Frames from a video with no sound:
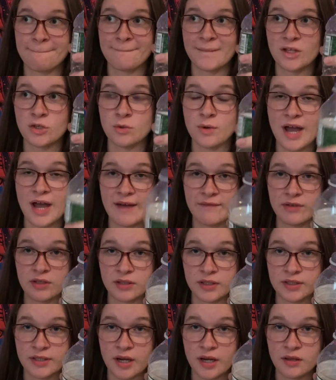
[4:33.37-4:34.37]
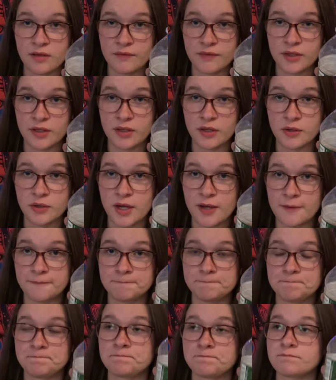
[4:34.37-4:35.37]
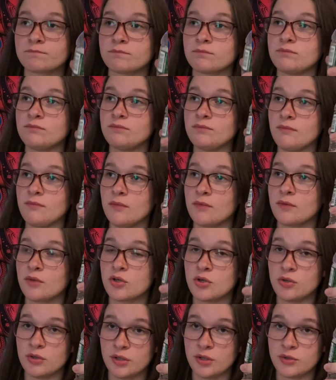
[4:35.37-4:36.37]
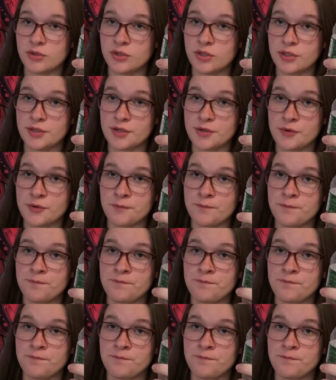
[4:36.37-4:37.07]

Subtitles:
you haven't clicked out of the video yet. Kudos to you.